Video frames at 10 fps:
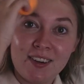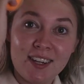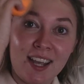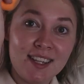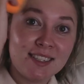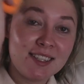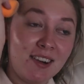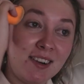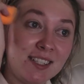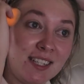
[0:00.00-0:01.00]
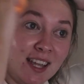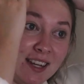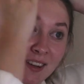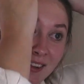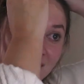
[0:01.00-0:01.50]
creates
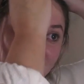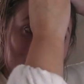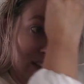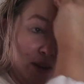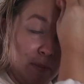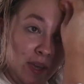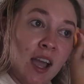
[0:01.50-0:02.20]
content nonstop.